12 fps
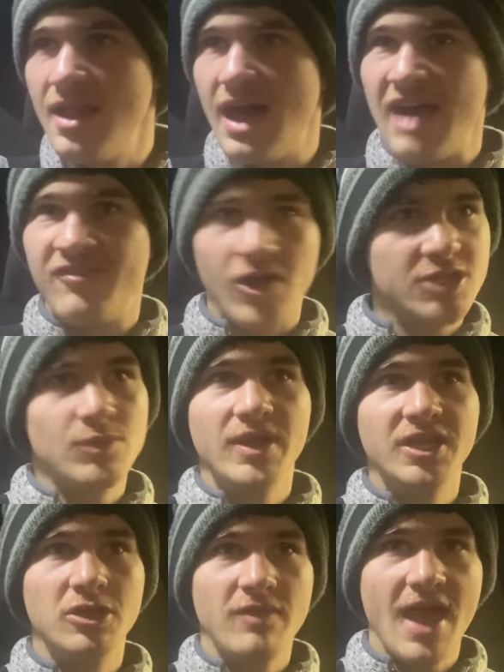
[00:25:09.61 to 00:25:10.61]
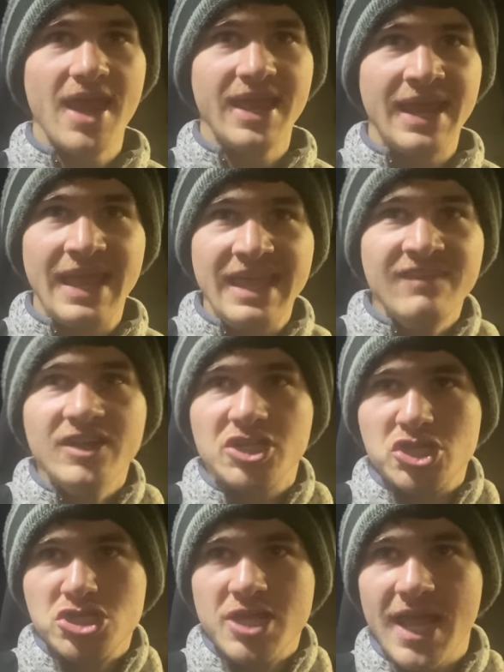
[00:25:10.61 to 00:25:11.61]
I've always wanted to do that, and even a
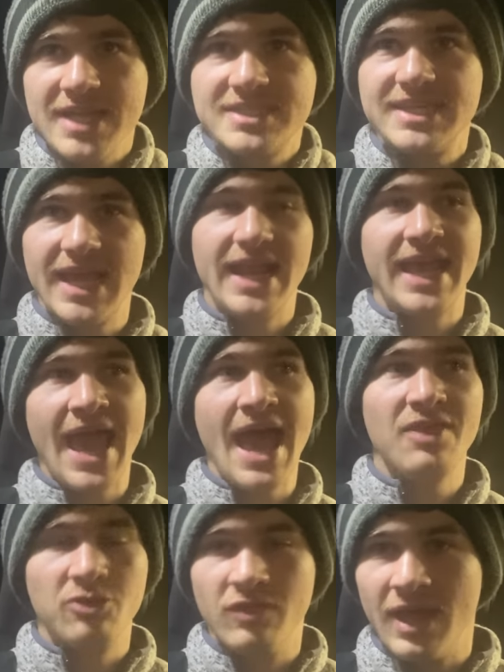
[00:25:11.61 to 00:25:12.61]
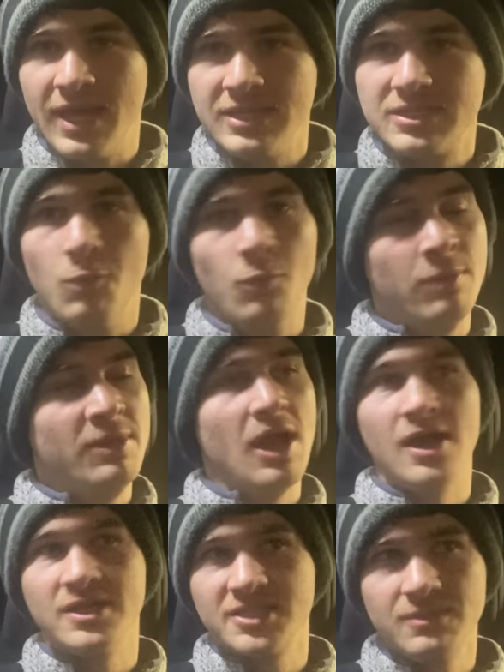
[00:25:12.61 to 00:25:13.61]
chance to get a cat through the ice would be
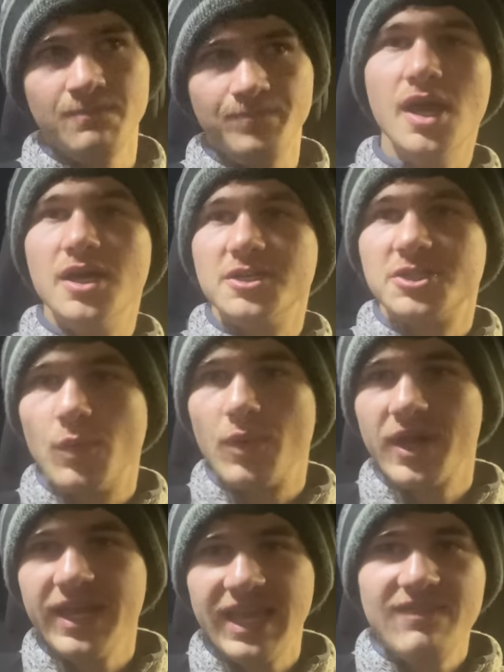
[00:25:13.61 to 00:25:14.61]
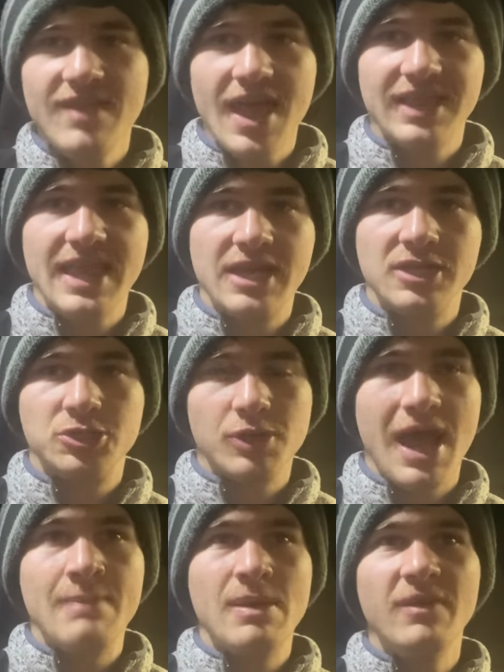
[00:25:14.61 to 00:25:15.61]
awesome. So we're gonna give that lake a
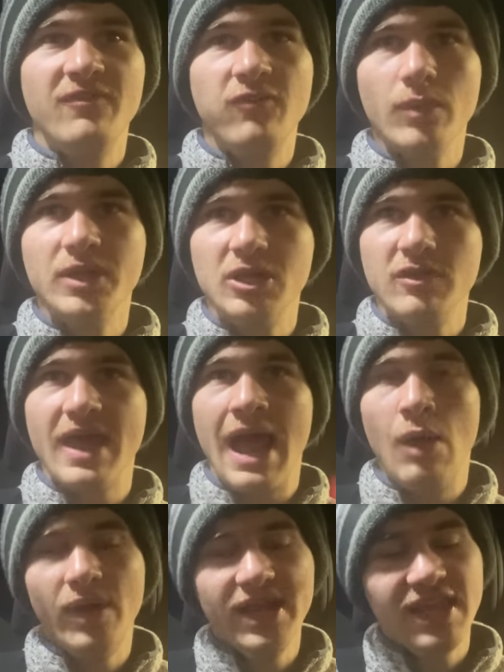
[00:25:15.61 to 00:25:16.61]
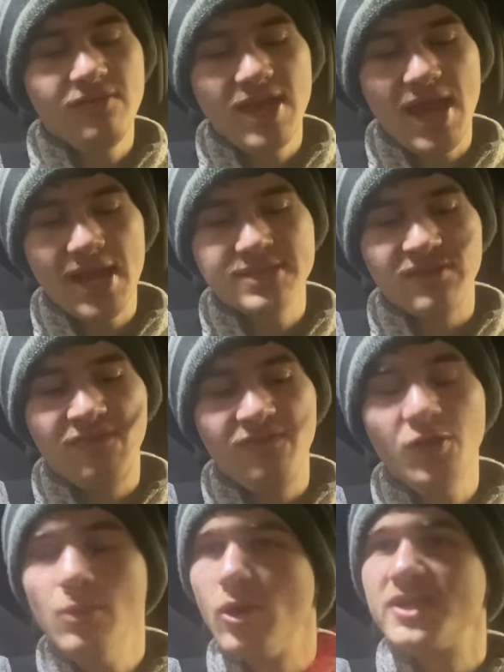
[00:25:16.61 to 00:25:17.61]
try, but before we do that, I wanna give you guys a
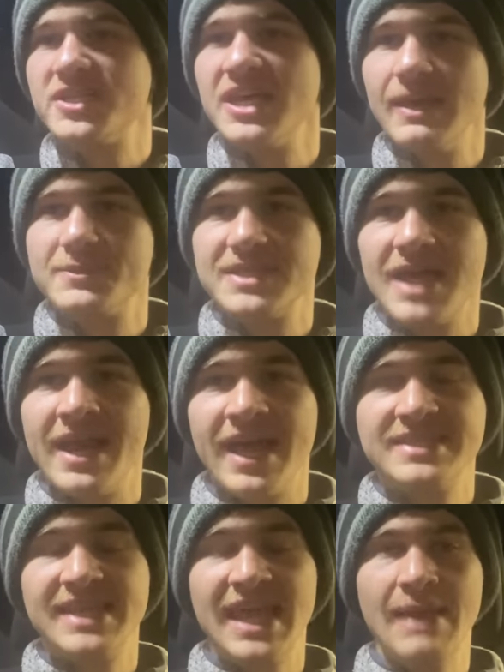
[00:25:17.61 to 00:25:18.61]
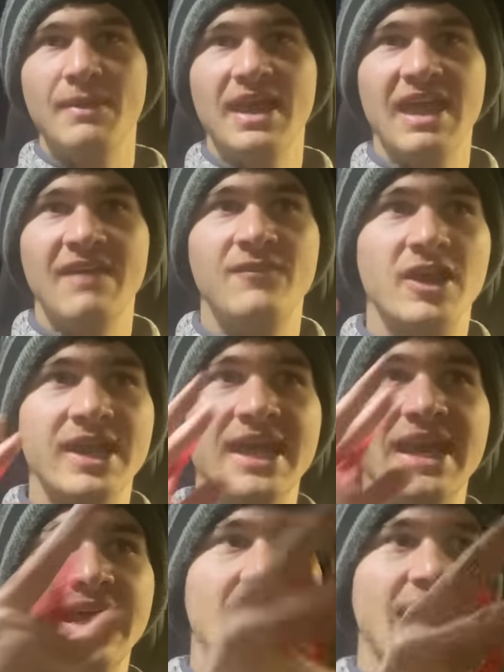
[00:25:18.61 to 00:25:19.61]
few more tips on ice camping. If you're gonna
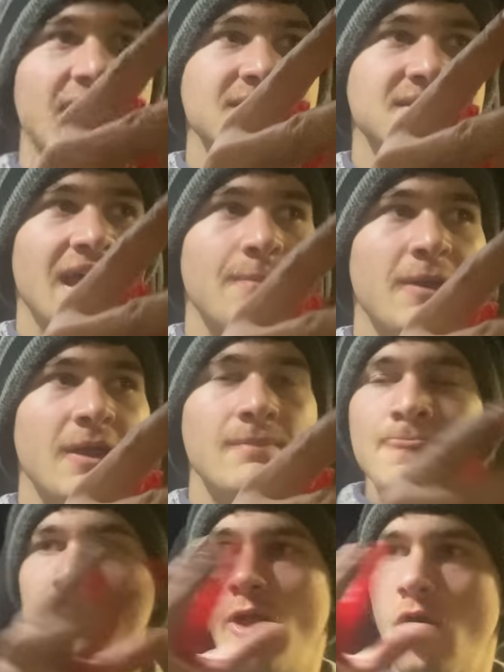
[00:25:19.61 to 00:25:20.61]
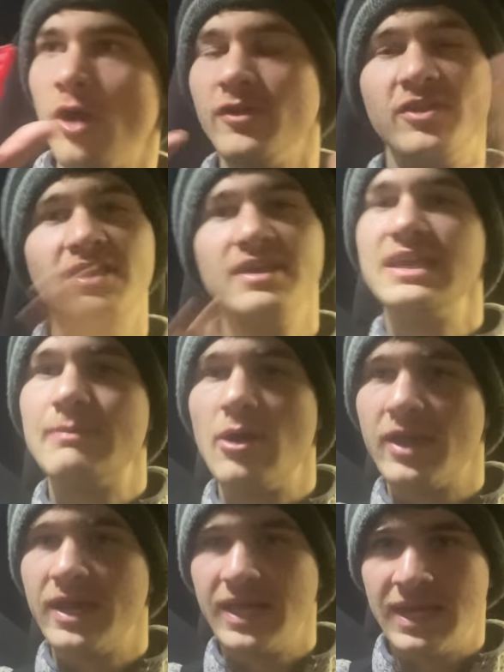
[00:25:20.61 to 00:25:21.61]
get into ice camping, or if you're thinking about
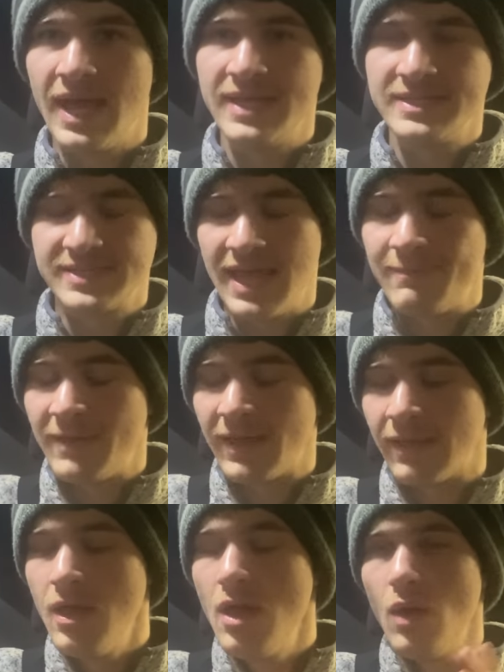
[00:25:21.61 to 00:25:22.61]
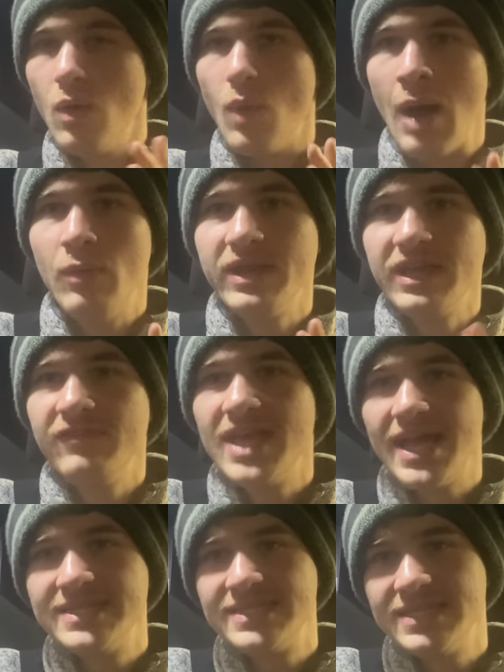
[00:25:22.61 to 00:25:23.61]
getting into ice camping, I wanna give you
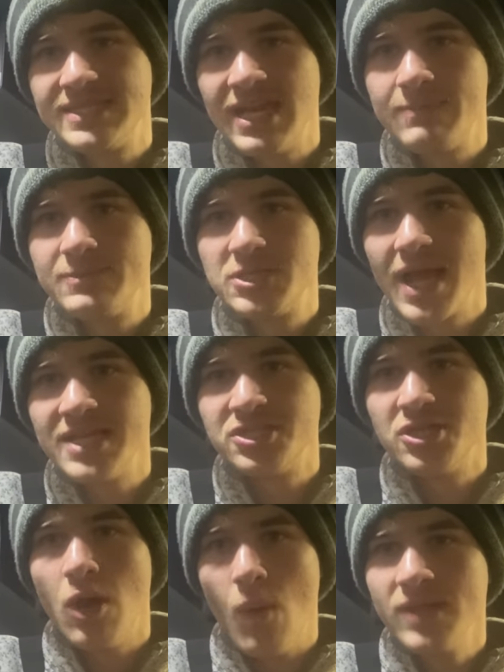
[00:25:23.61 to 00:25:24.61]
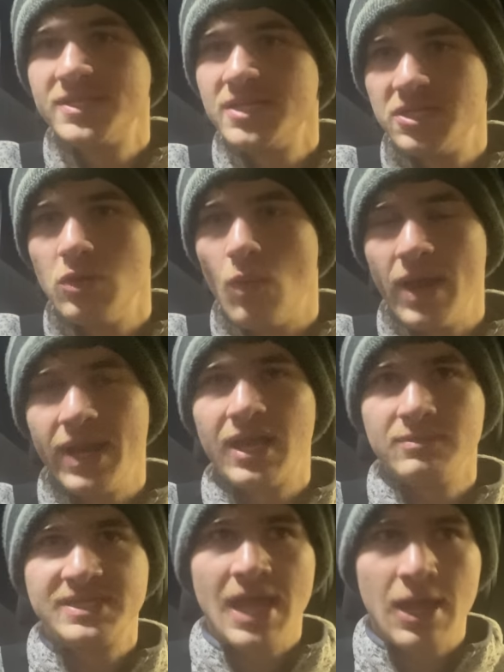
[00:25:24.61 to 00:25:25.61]
guys these tips so you guys know what to do when it
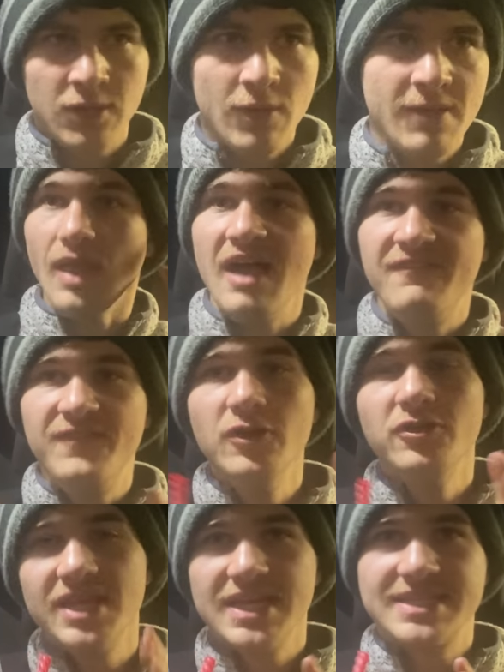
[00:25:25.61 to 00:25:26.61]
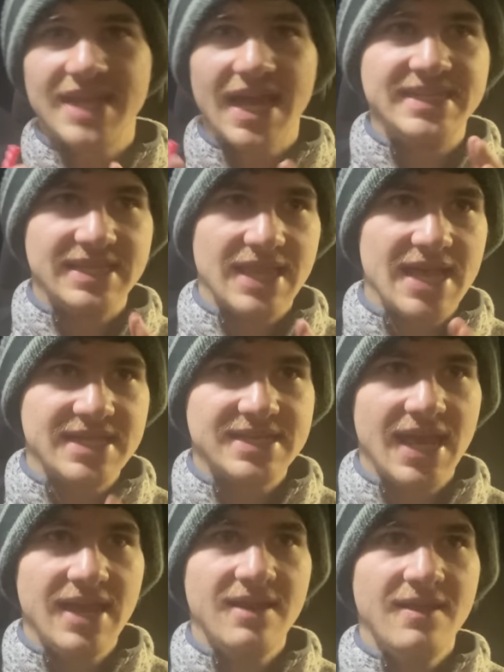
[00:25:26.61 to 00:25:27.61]
comes down to it. A few things that I did last
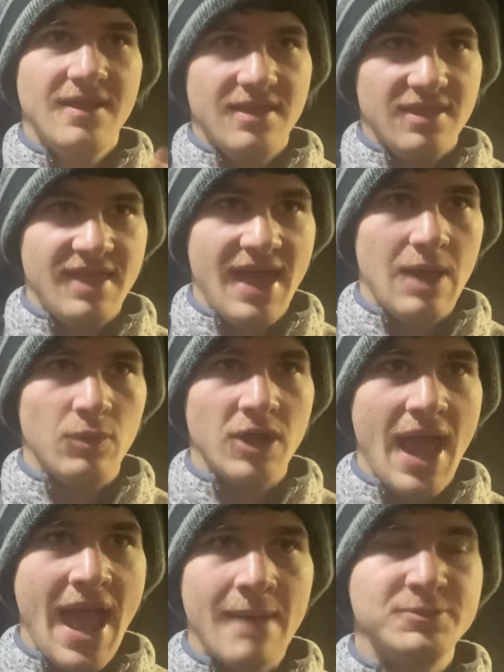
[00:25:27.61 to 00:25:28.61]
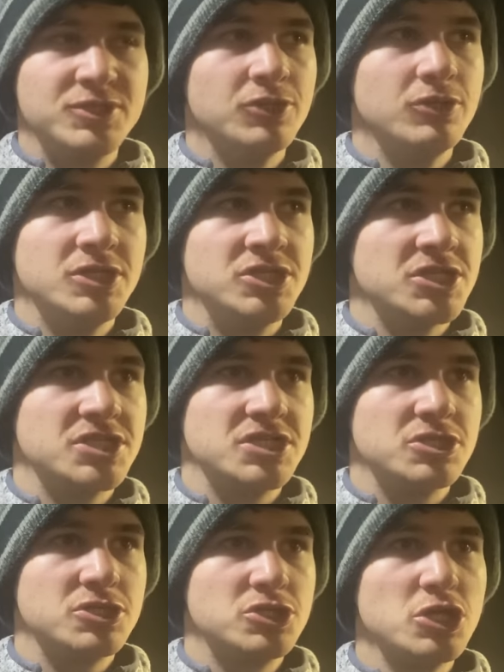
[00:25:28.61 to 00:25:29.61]
night that were absolutely just
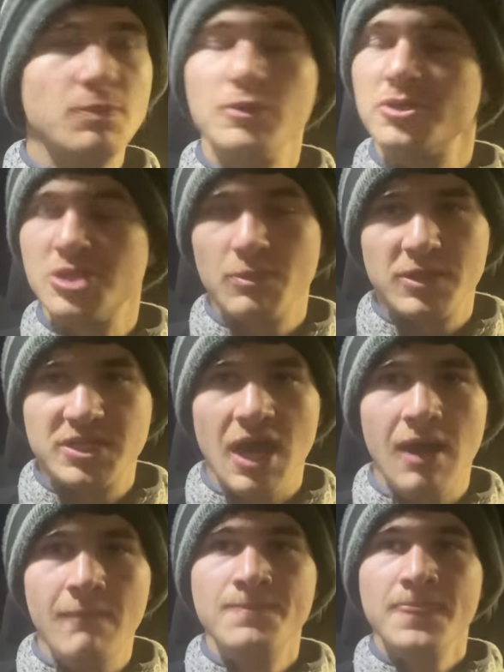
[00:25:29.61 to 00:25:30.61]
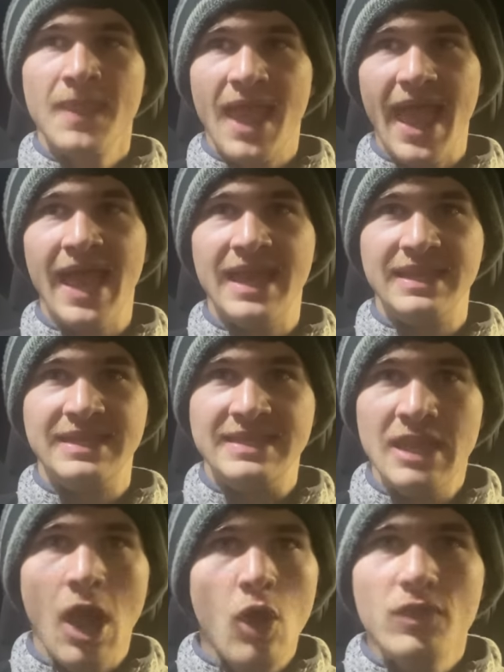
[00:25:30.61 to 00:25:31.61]
super dumb, and
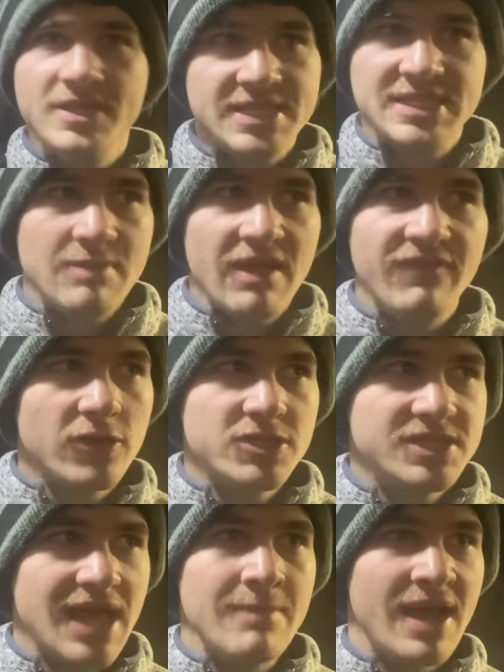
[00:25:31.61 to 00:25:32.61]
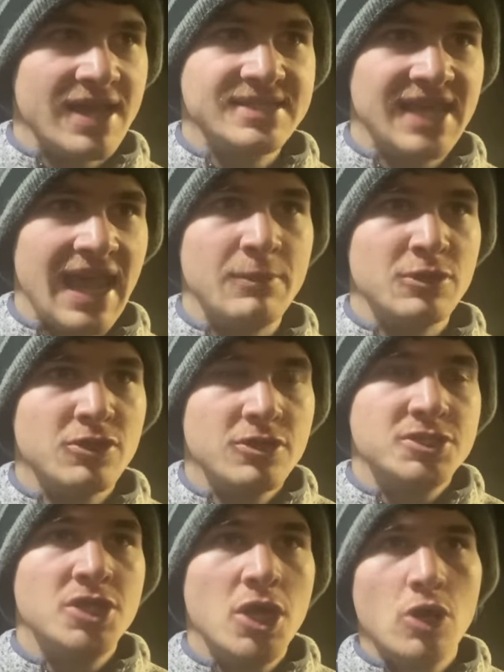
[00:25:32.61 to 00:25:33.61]
no, this isn't my first time ice camping. There
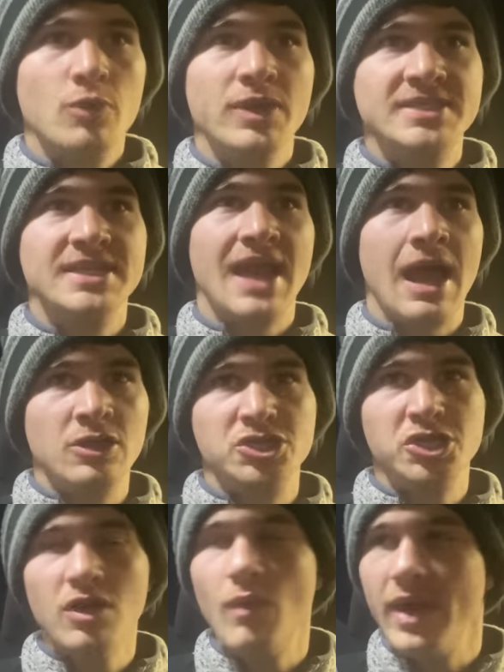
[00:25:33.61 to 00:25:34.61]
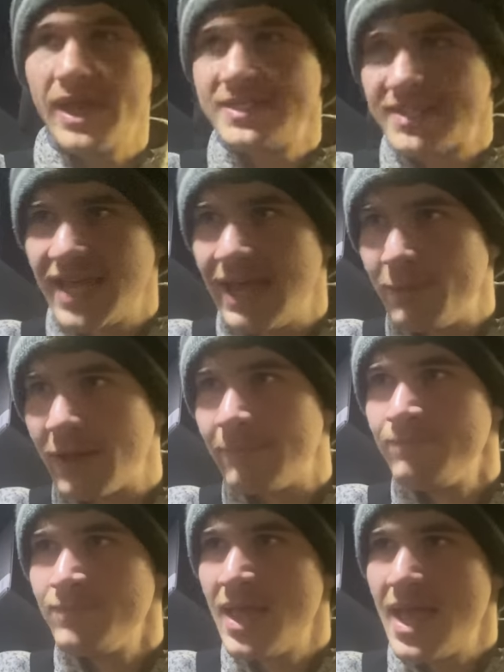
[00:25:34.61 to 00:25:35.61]
is no reason I should've went ice camping
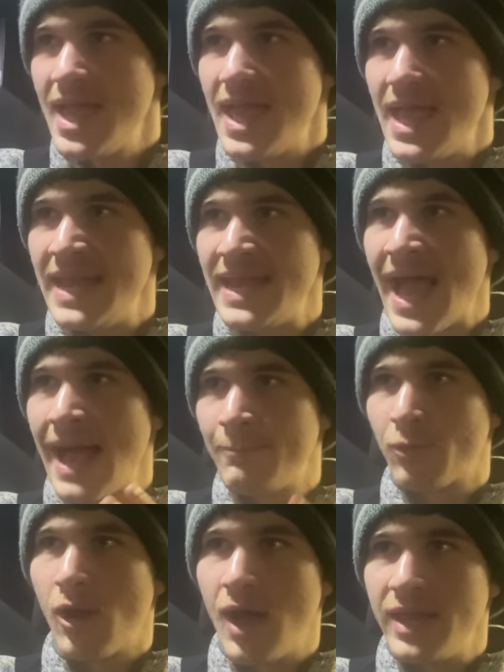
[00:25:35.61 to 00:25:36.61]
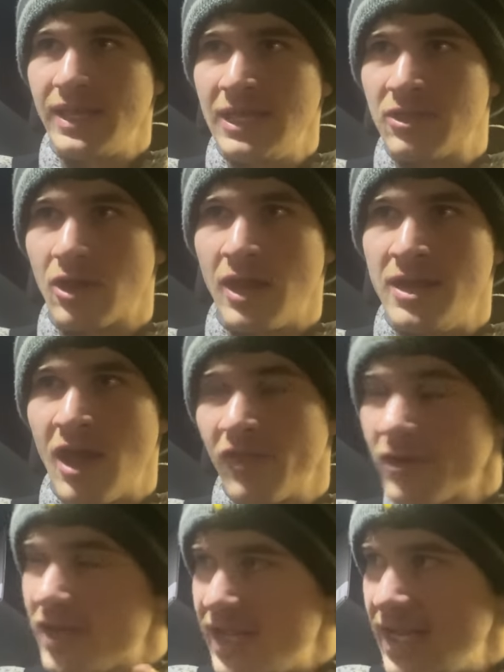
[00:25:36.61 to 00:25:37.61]
and not brought either
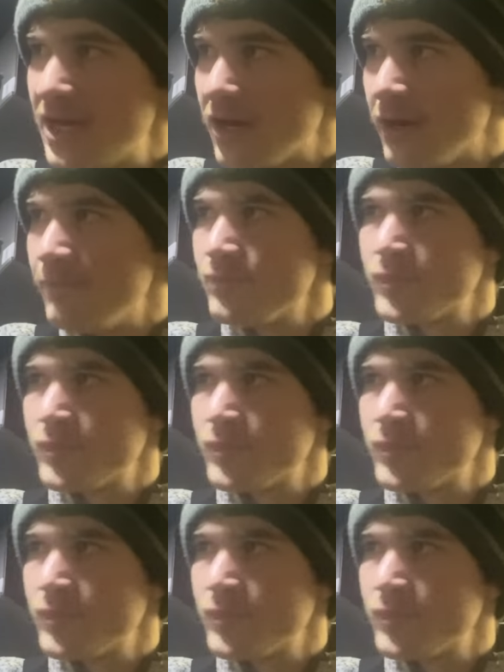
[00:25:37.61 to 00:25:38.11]
another heater